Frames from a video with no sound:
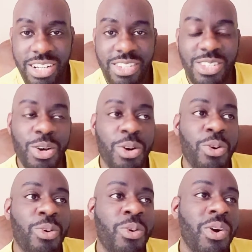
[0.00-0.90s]

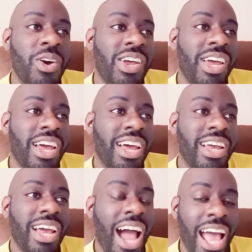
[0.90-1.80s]
So
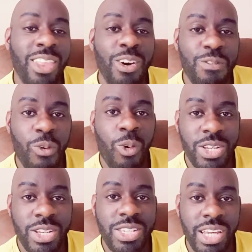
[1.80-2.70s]
I look forward
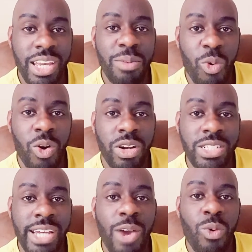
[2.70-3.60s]
to seeing more
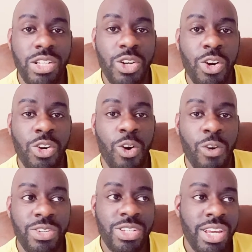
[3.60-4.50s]
Jaguar
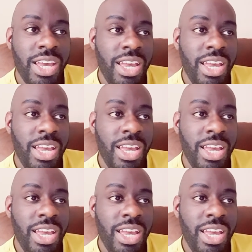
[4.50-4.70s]
turnovers,